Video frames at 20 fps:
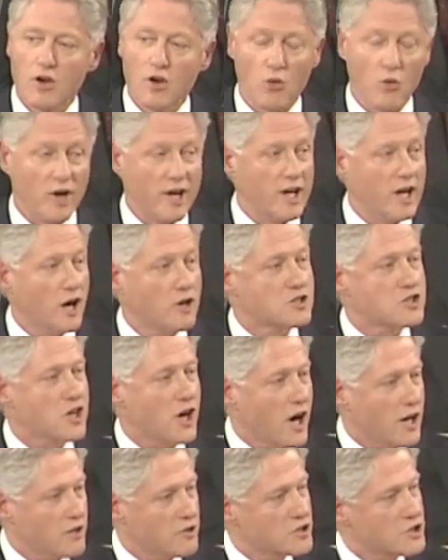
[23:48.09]
We know
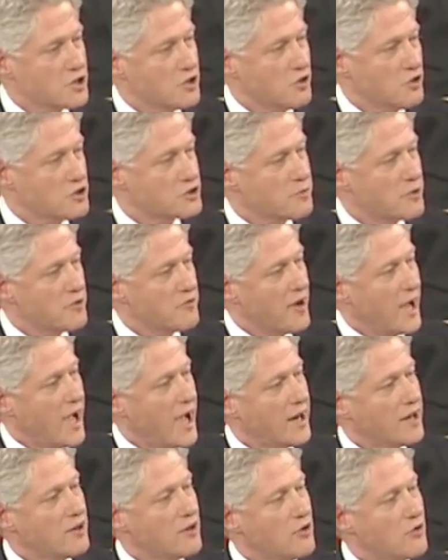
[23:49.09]
charter schools
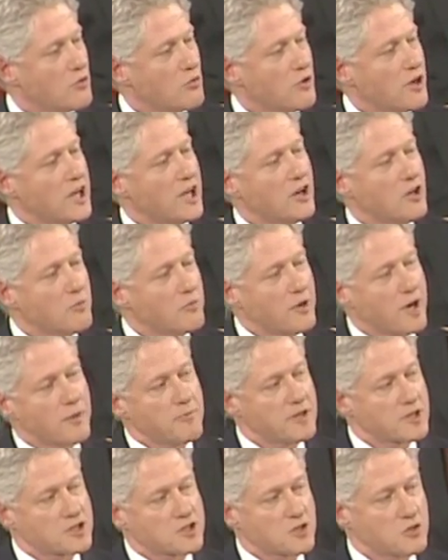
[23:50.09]
provide real
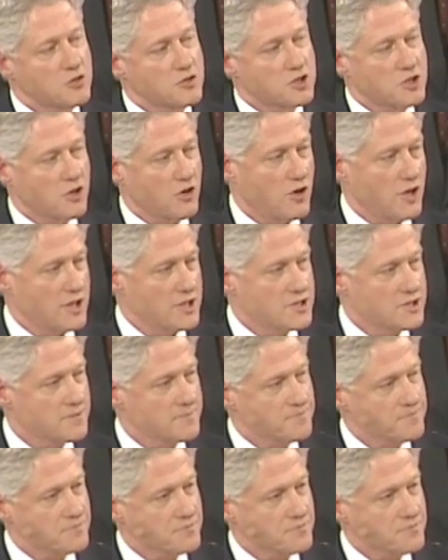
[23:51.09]
public school choice.